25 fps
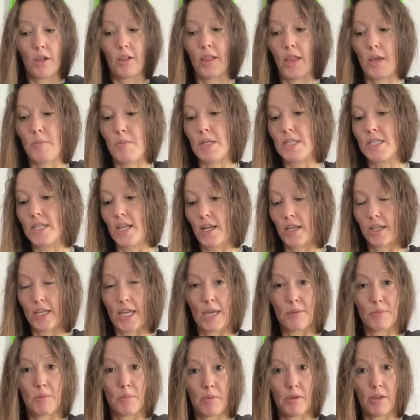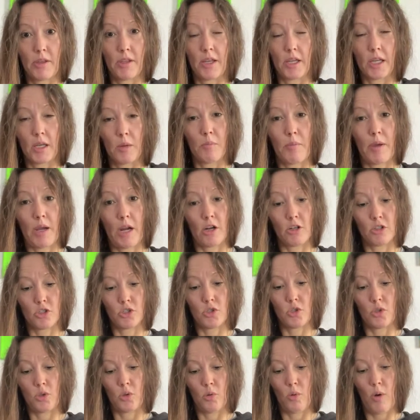limited in capability compared
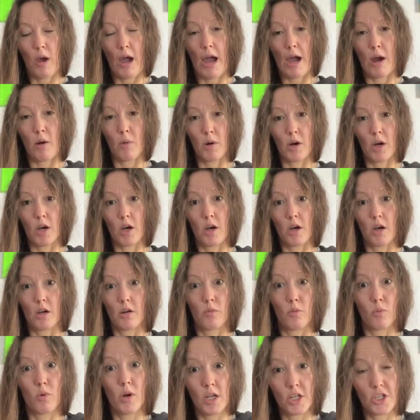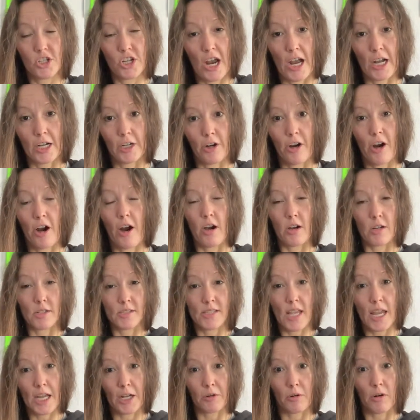to our root chakra, our
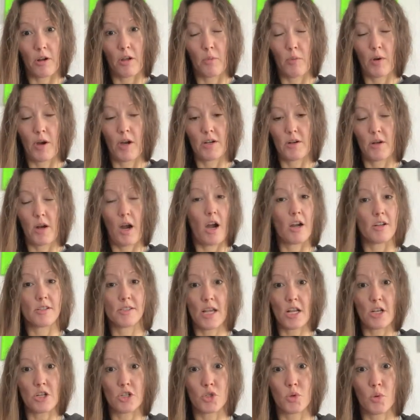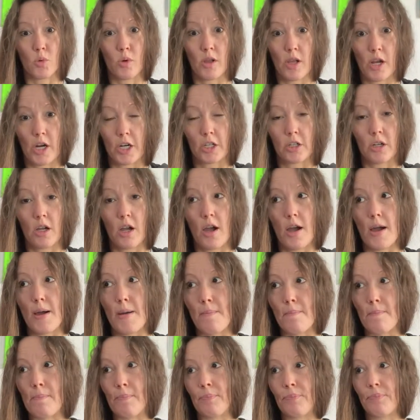sacral, where our sensual,
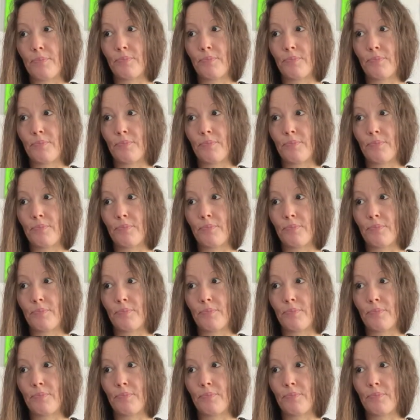our